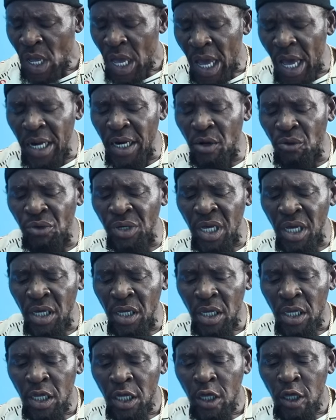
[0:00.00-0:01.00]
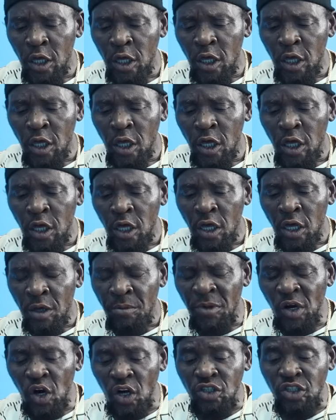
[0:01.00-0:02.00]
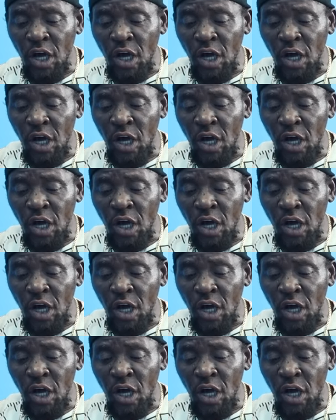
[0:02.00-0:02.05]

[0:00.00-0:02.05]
Anyway, me go